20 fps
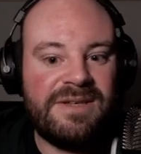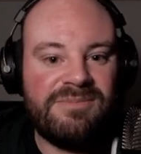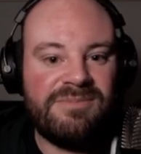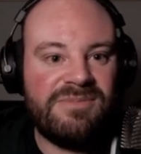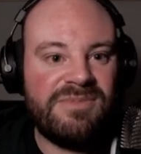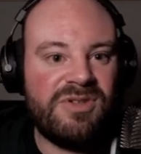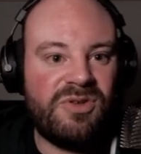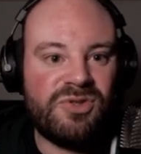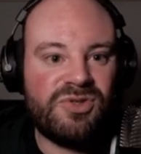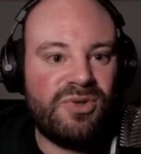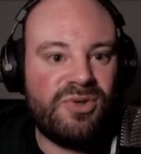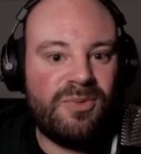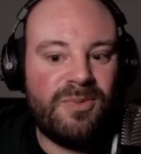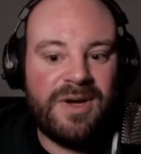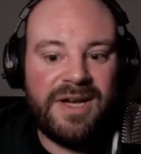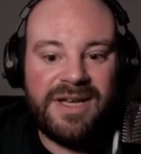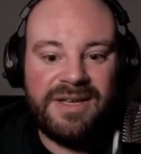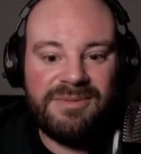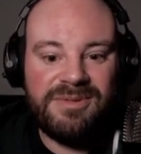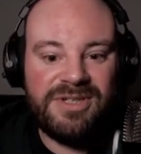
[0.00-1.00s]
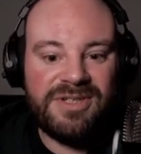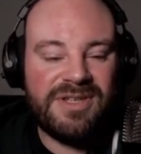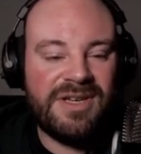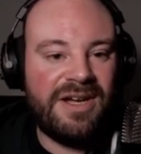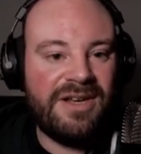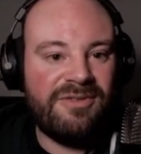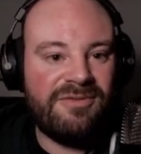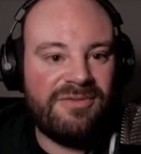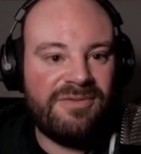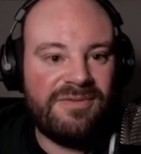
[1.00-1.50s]
Not sure why, just
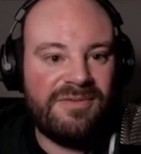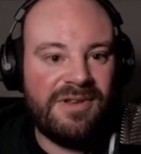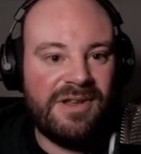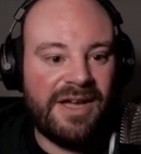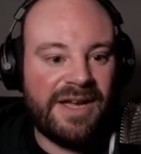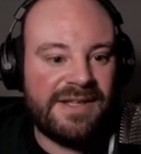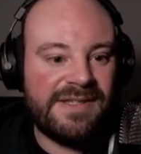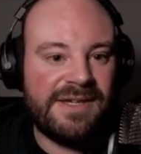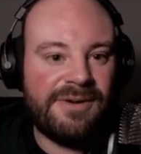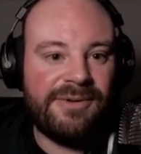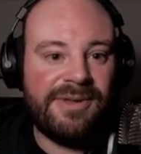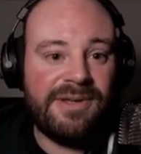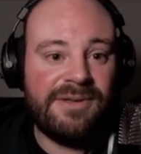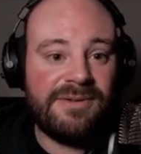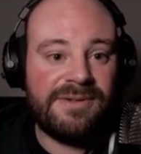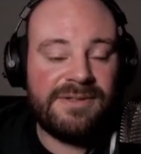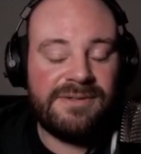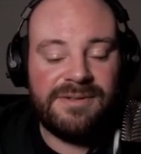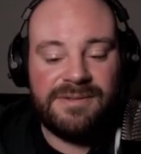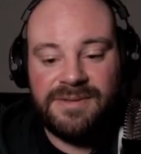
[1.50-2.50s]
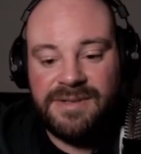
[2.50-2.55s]
kind of liked how it looked.